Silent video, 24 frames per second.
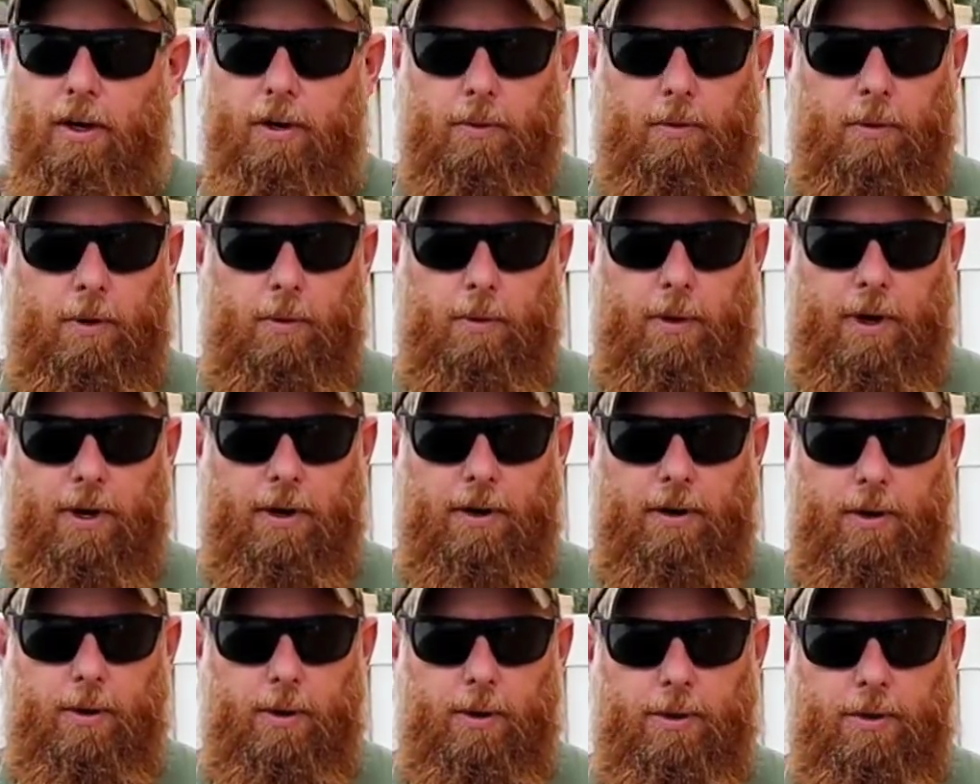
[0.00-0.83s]
So what I want
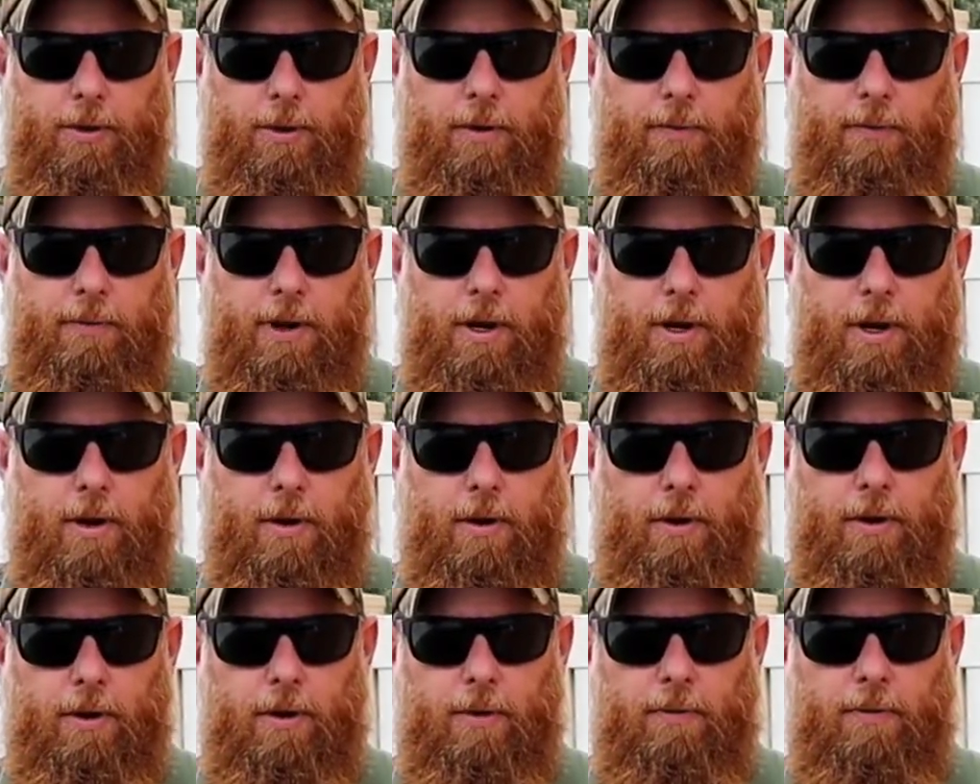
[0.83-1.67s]
to do is do a video. I'm
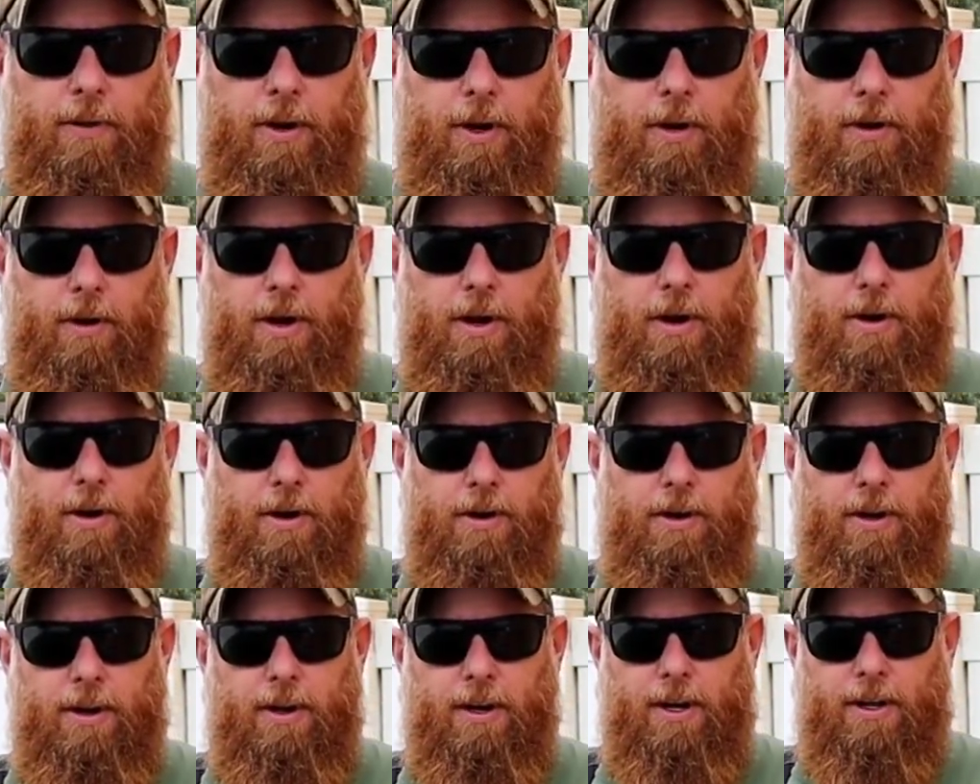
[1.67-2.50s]
going to do a video here
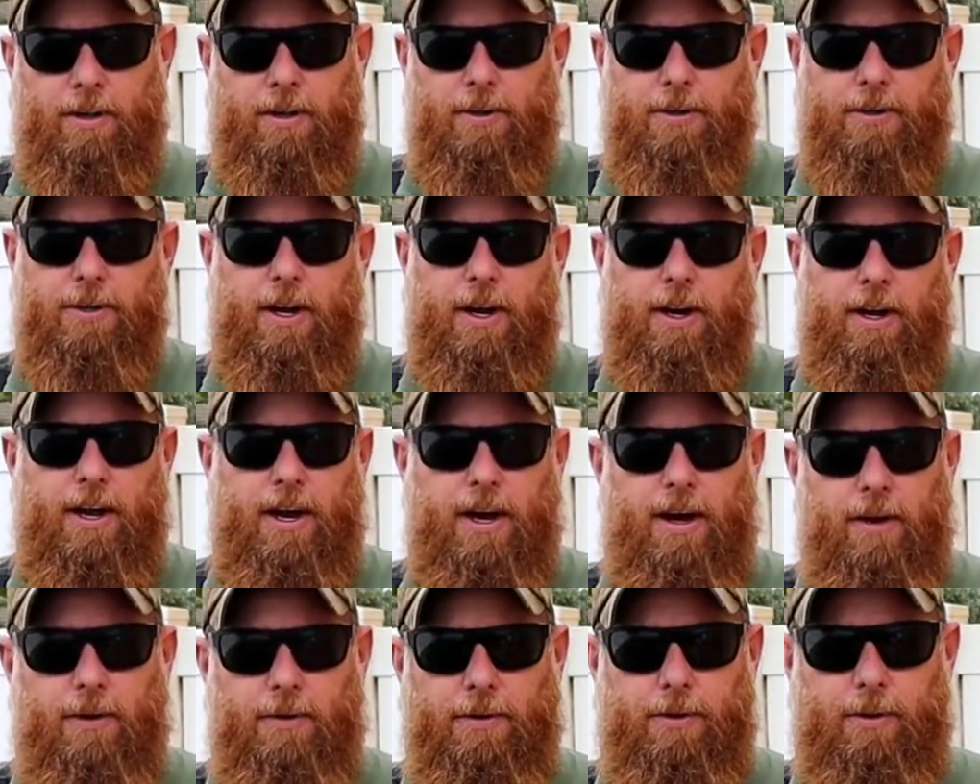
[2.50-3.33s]
at the side of the
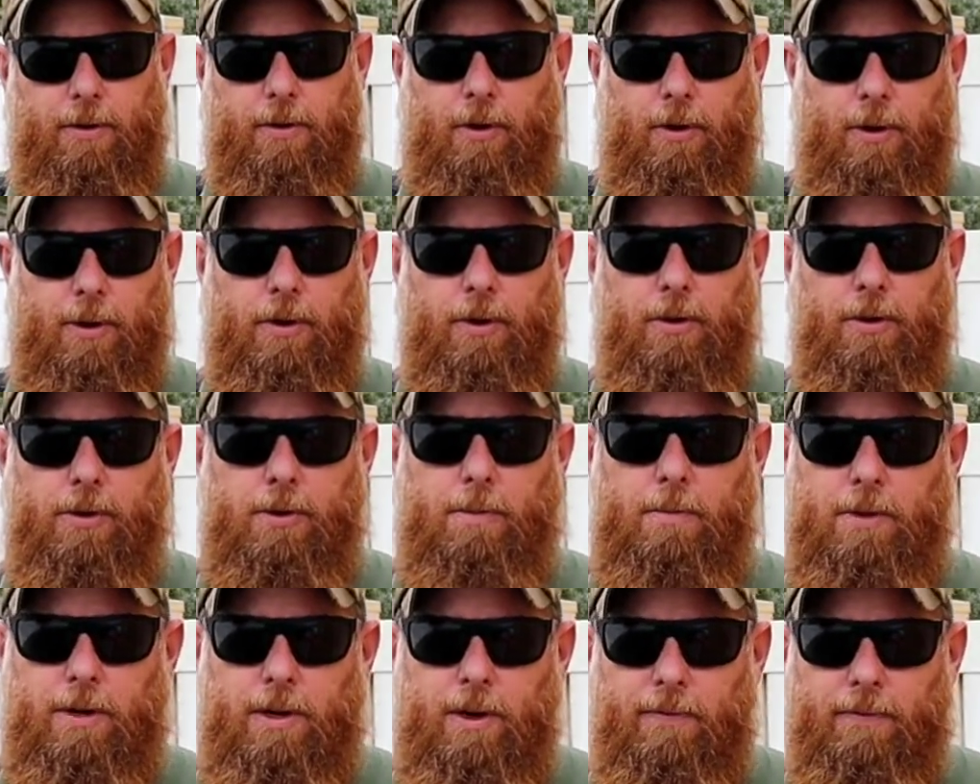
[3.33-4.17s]
house, and I'm going to do
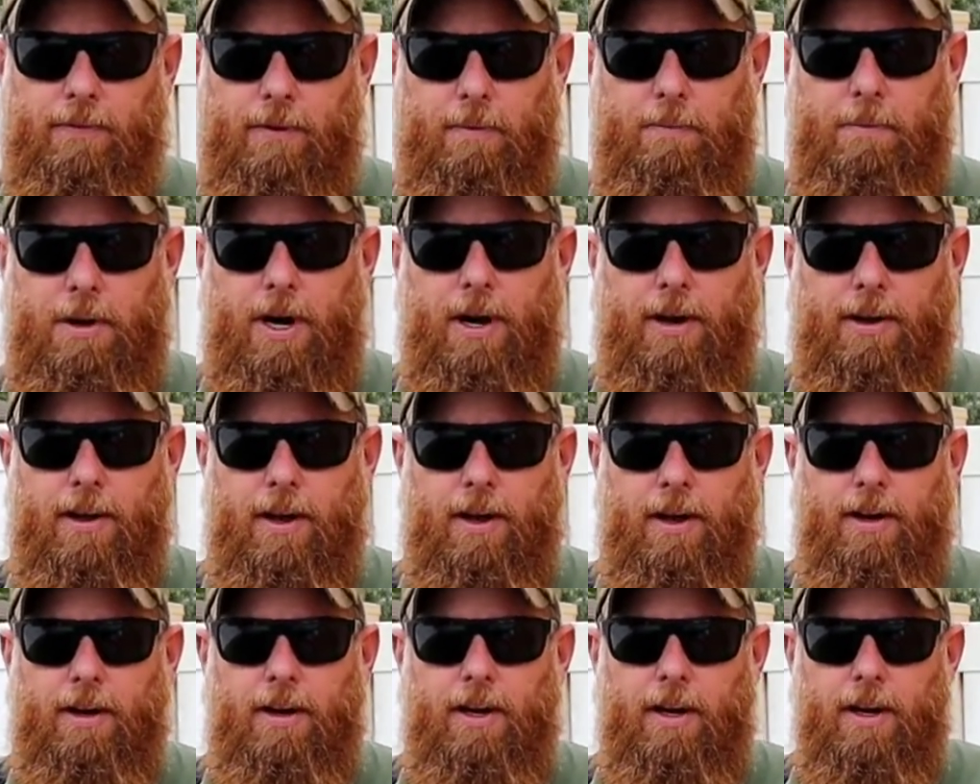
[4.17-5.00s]
some stuff on the
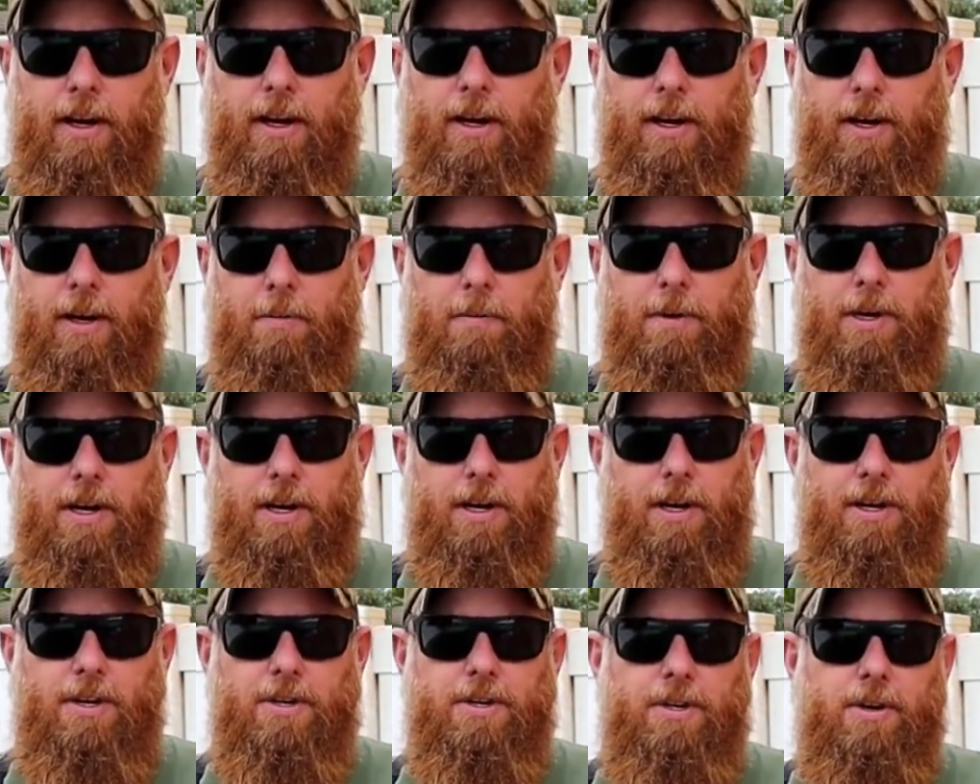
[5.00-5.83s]
barricade. It'll be
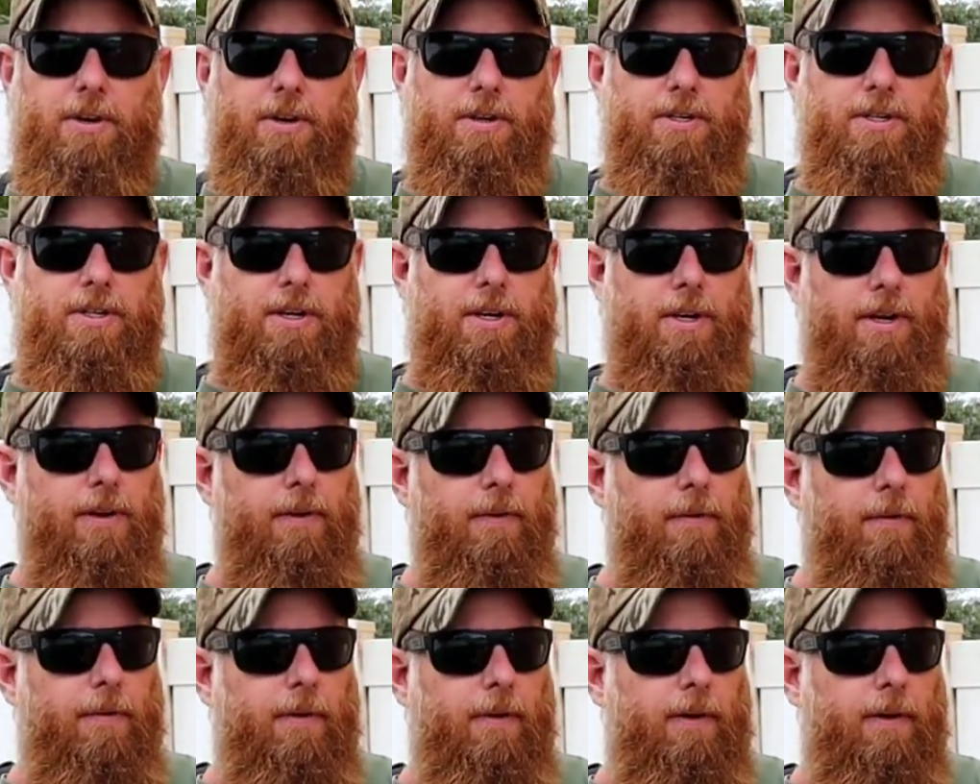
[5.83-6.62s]
easier to see.